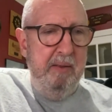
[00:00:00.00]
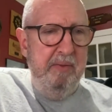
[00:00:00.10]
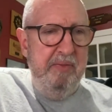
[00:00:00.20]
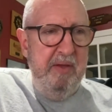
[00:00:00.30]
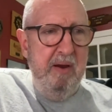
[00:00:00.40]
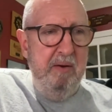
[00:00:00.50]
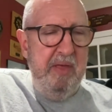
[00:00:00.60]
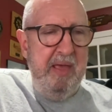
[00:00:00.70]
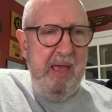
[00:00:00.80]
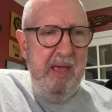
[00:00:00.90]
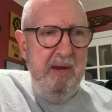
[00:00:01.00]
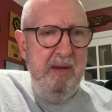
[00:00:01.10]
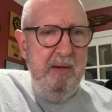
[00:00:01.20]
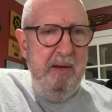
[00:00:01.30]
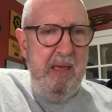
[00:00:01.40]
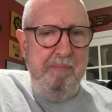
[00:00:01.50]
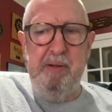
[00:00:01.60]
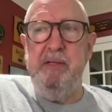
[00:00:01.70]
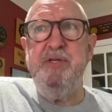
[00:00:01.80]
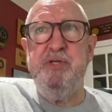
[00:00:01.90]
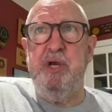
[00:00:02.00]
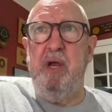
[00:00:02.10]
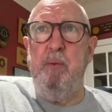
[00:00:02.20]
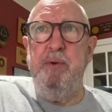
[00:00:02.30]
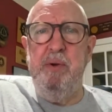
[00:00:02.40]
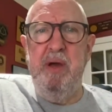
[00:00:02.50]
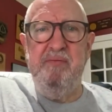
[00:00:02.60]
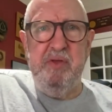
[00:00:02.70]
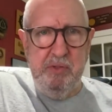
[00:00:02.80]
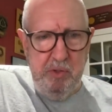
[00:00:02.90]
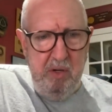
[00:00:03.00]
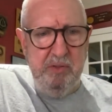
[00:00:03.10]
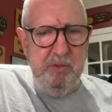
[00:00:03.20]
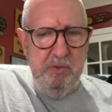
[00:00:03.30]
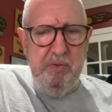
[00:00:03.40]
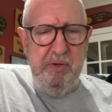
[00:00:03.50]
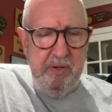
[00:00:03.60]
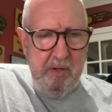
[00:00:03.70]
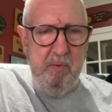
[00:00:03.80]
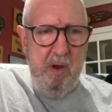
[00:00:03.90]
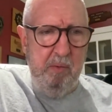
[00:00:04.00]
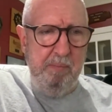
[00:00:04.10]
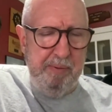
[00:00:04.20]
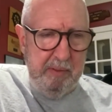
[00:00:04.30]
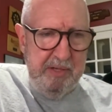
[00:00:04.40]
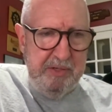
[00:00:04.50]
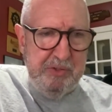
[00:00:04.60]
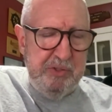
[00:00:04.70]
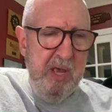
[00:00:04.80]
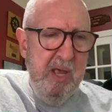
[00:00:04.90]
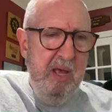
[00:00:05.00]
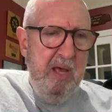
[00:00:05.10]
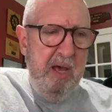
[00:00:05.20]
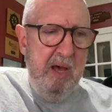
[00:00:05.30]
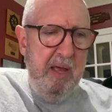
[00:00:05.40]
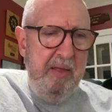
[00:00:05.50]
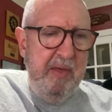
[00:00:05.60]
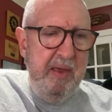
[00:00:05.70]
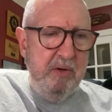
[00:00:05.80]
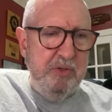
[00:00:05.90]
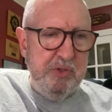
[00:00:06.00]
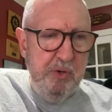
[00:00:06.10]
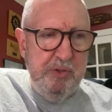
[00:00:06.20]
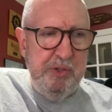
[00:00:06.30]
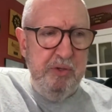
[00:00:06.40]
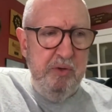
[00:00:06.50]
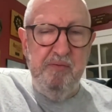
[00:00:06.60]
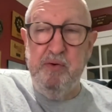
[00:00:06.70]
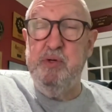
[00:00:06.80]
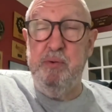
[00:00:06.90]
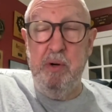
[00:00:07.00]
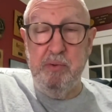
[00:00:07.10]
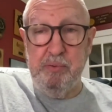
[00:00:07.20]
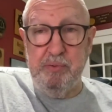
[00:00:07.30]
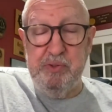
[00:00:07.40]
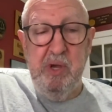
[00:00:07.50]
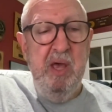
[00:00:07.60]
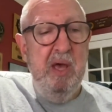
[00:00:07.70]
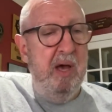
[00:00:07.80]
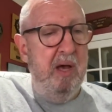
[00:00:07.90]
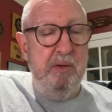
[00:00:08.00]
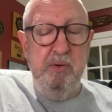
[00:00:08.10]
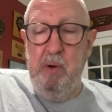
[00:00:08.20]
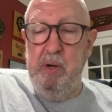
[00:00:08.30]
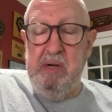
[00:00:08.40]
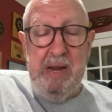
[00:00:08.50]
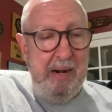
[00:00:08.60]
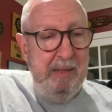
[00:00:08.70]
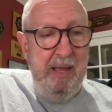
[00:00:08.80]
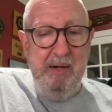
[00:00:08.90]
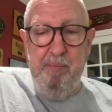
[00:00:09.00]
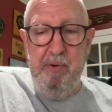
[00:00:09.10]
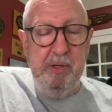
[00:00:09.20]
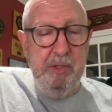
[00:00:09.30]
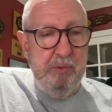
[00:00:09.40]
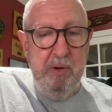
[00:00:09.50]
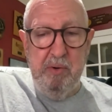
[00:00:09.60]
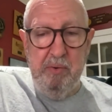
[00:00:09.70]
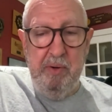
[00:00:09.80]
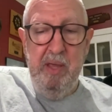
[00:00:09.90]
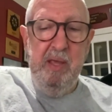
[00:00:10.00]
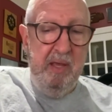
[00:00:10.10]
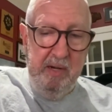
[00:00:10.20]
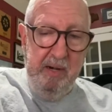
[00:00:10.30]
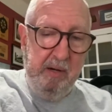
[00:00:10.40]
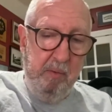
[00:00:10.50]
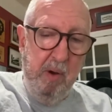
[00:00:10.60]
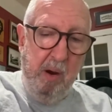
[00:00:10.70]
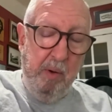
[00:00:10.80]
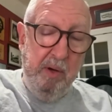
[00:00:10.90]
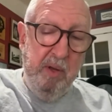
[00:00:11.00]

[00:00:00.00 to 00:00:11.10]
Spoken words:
there they add in a police check where you have to talk to the Nicaraguan police, and they are searching you for drones. You are not allowed to bring a drone into Nicaragua.